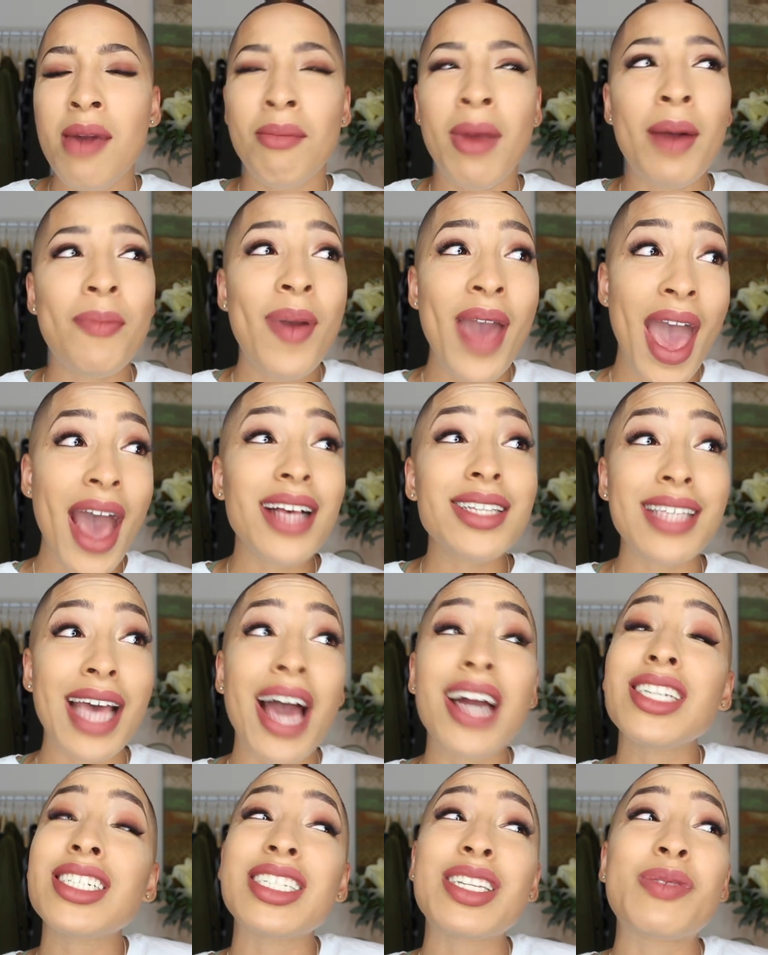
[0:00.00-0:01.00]
My past
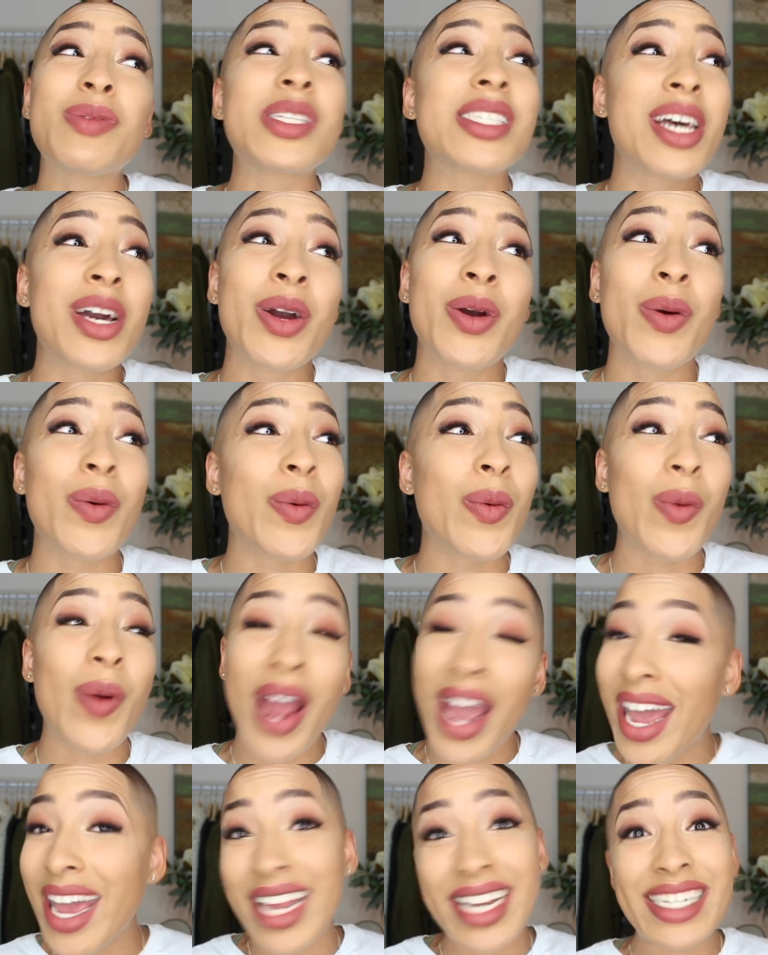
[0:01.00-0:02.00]
actually was a
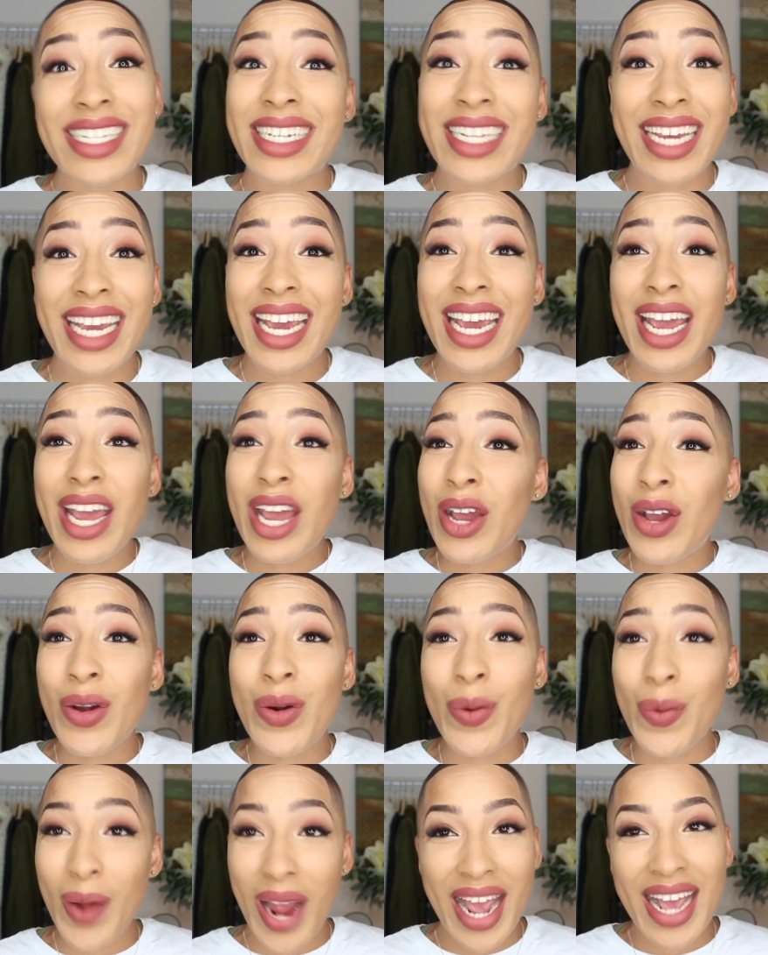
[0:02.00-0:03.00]
great,
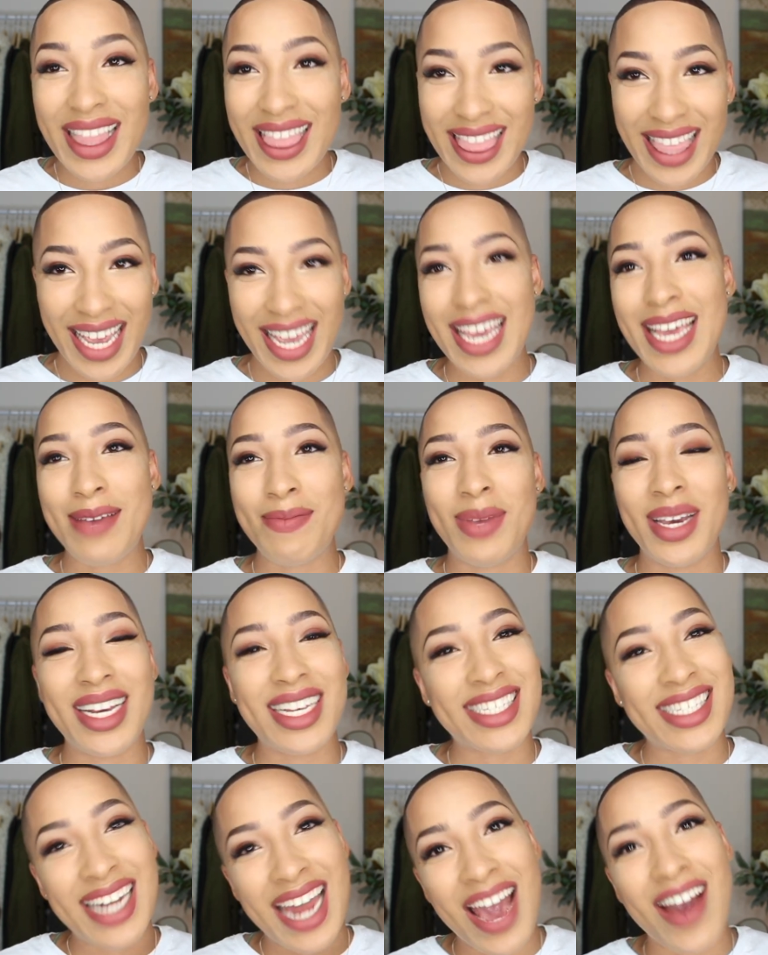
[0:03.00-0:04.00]
great thing
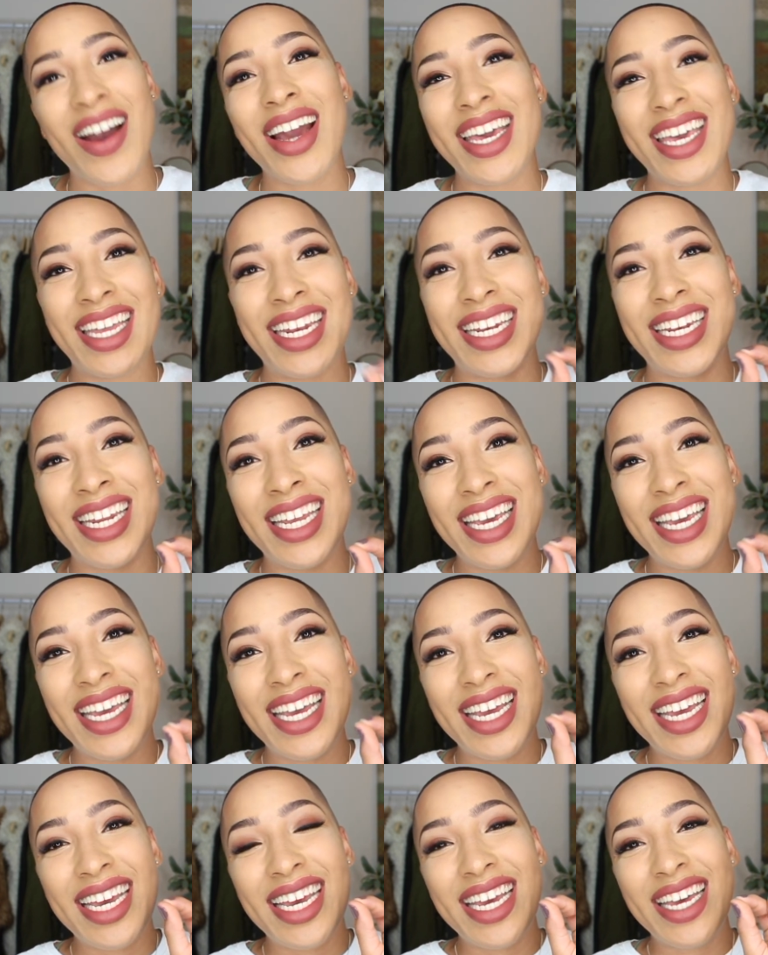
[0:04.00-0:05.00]
because now I can
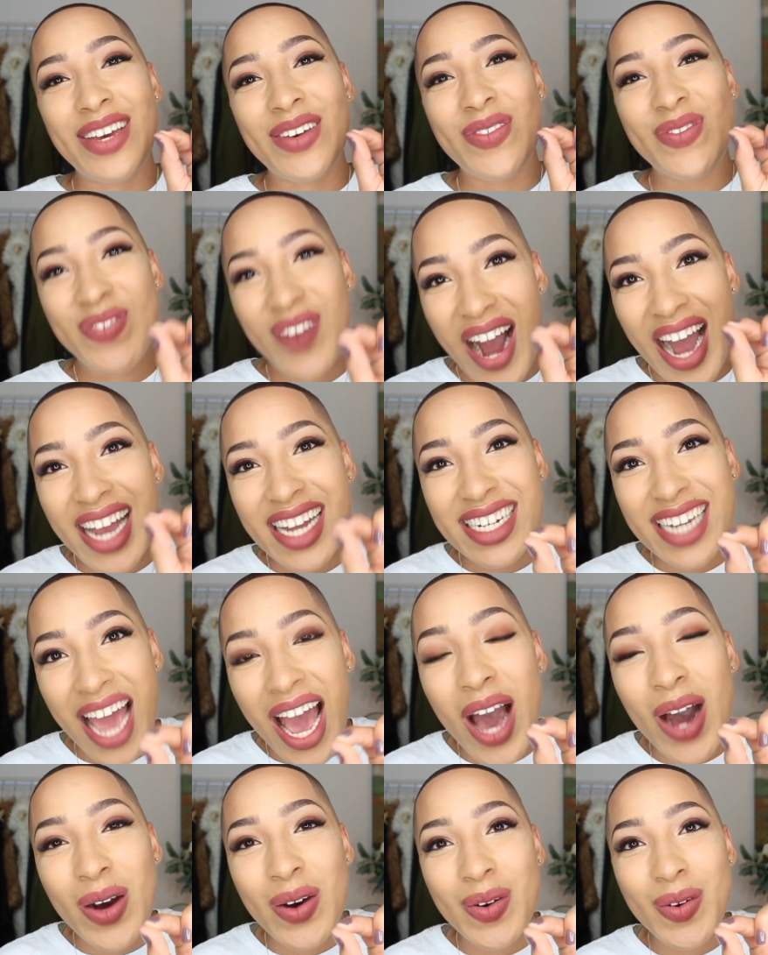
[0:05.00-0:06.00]
find
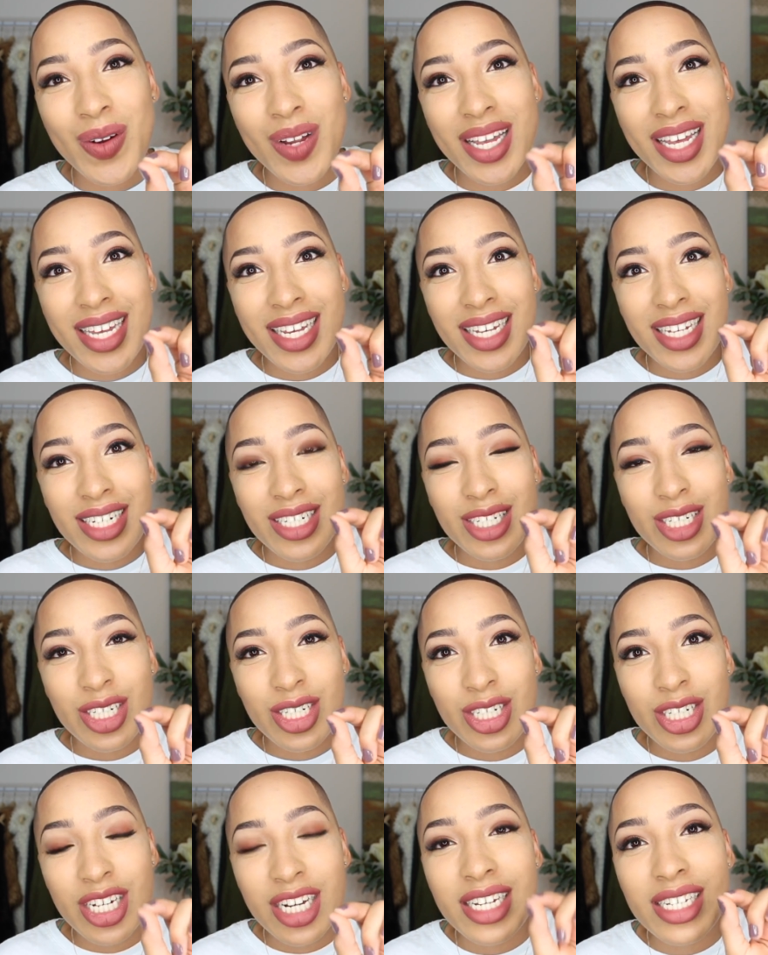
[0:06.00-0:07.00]
out
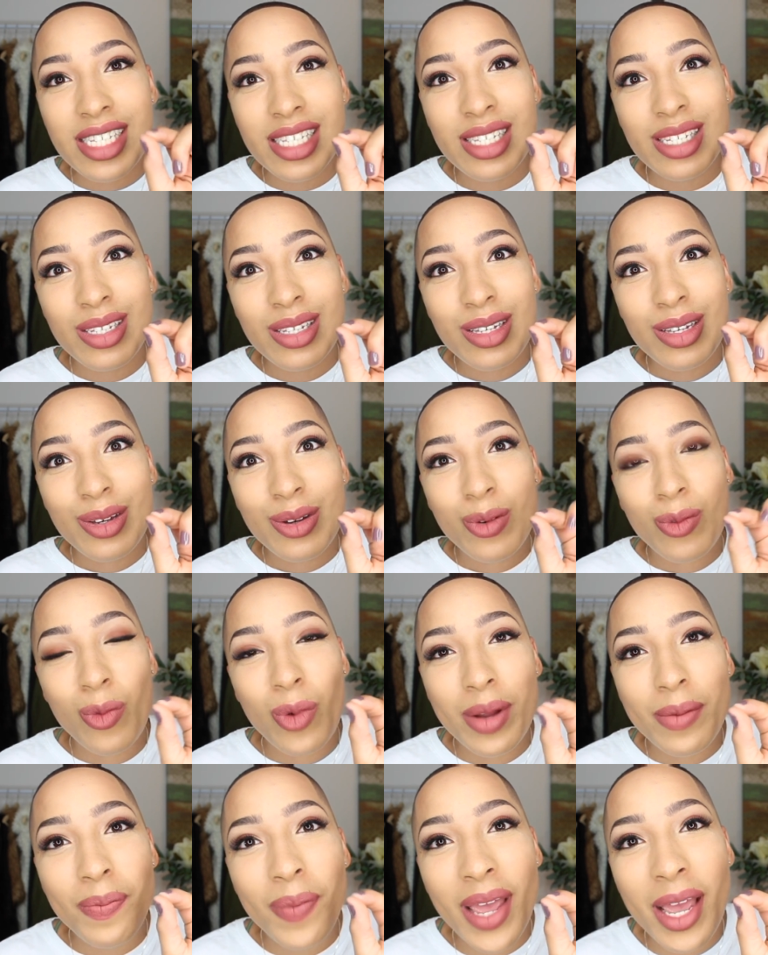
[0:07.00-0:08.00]
just
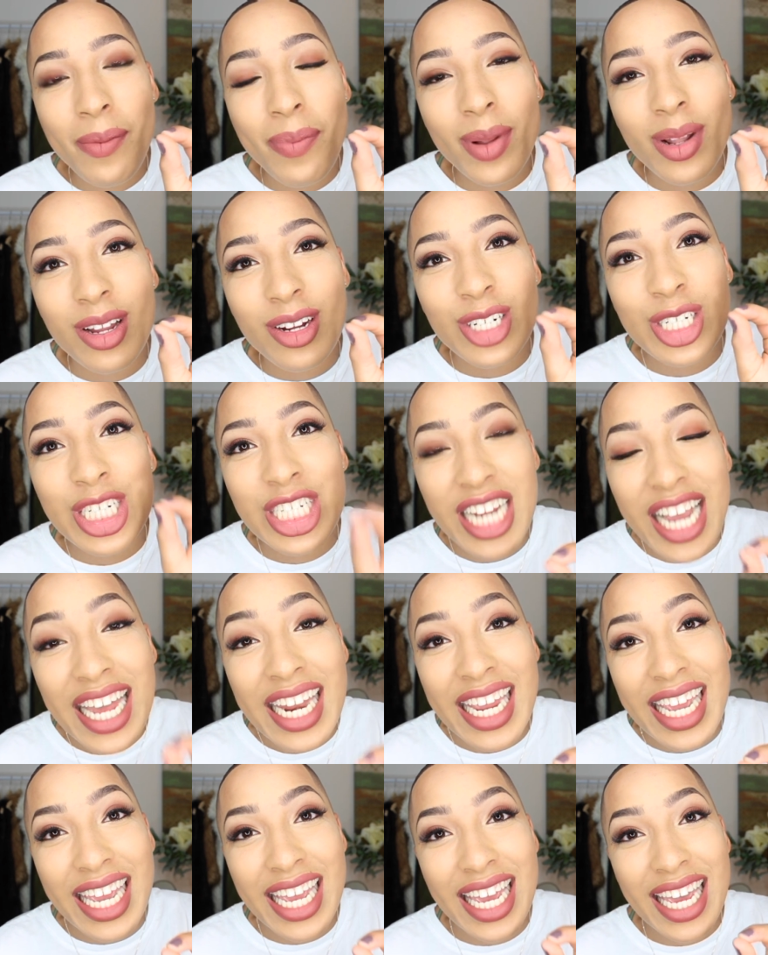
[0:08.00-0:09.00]
when people are
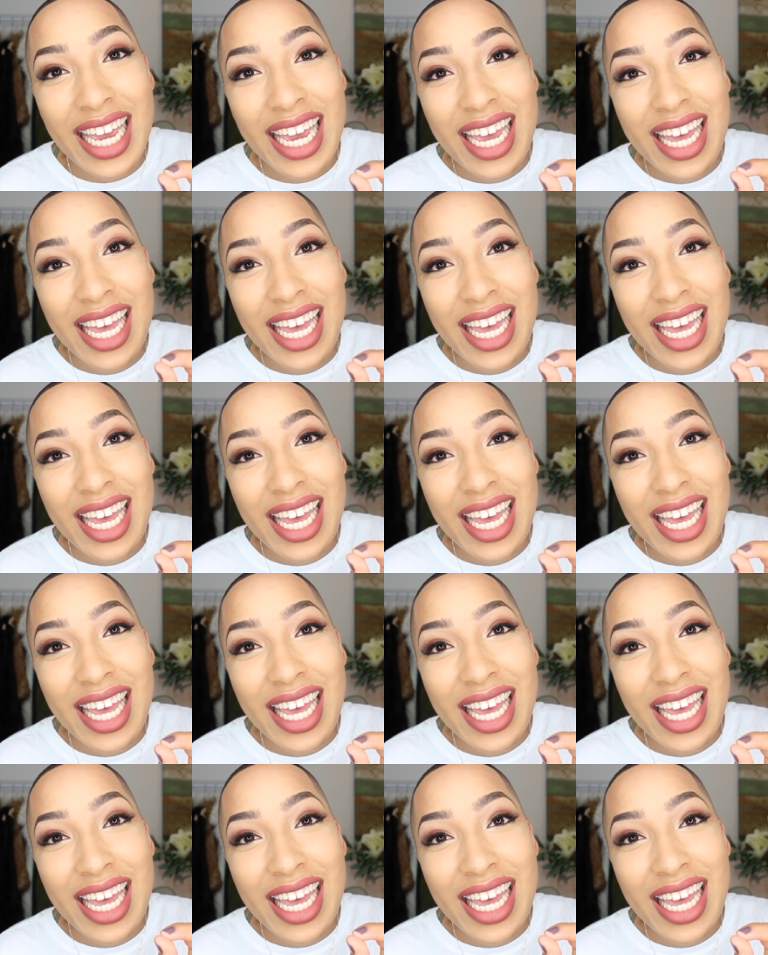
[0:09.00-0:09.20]
shitty